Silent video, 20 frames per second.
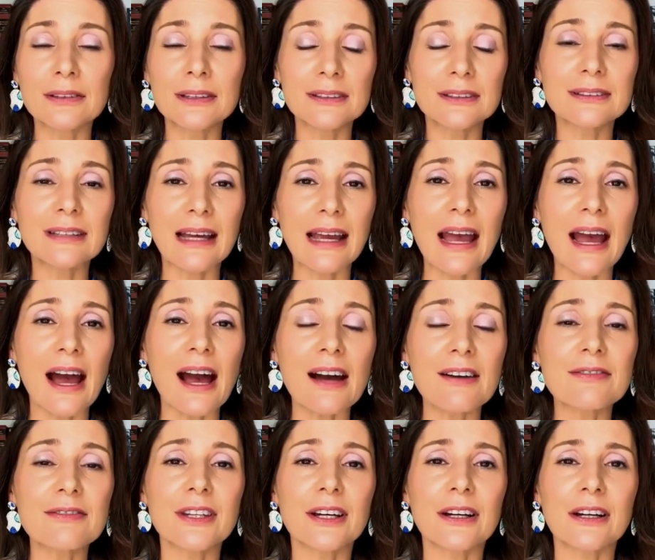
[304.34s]
they have
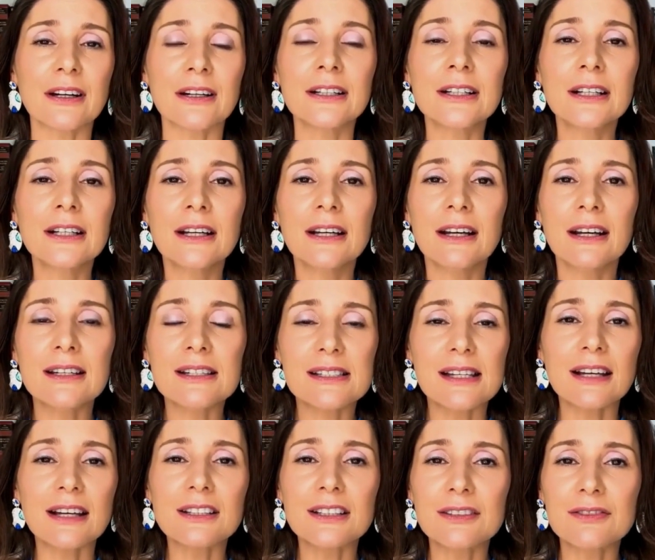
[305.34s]
their
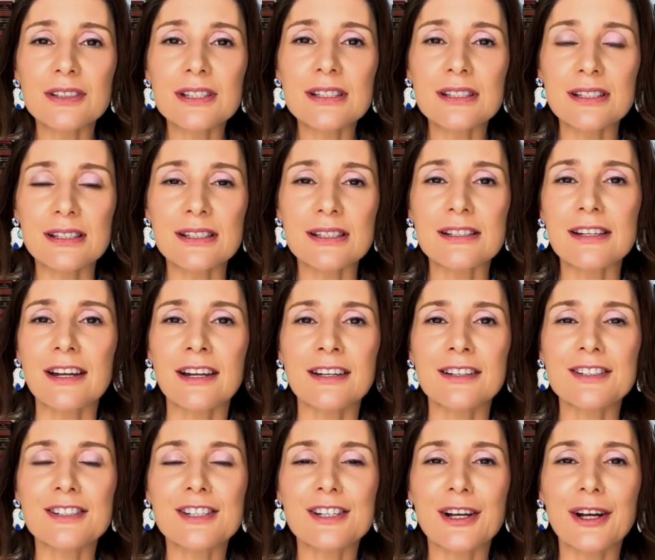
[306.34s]
executive assistant
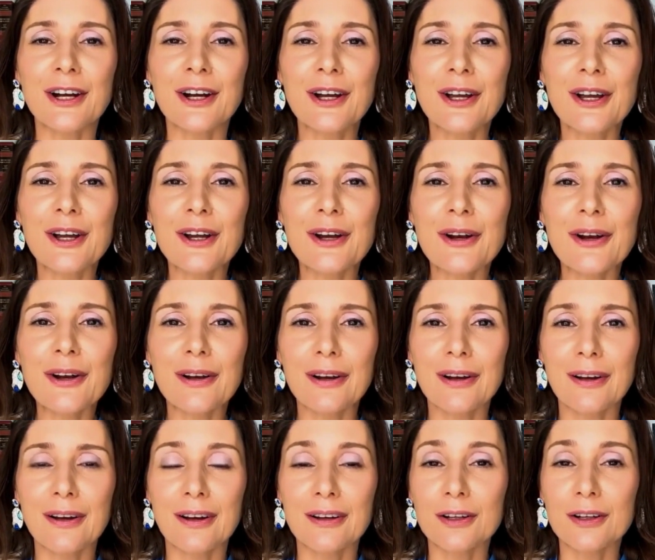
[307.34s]

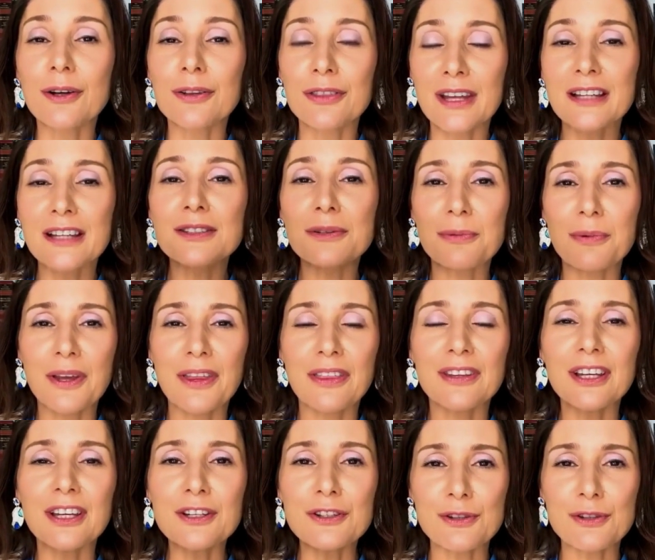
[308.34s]
connect with the
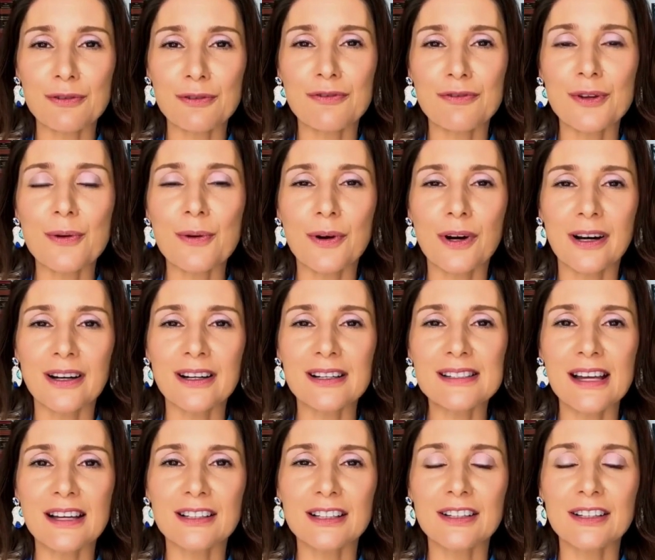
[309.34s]
interviewer
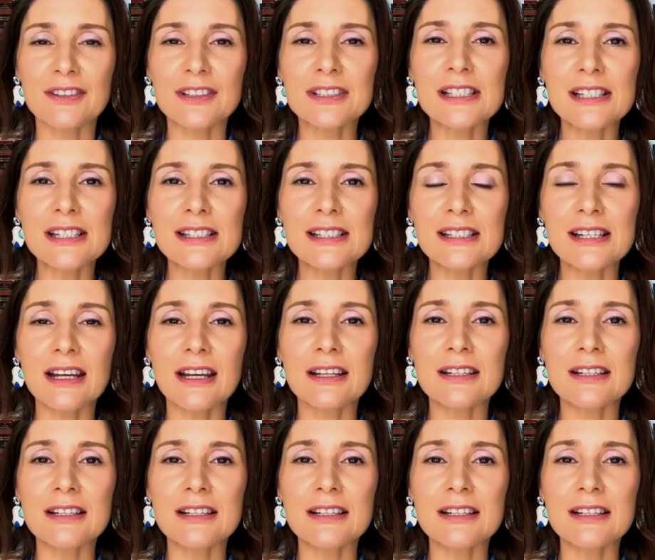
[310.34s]
executive assistant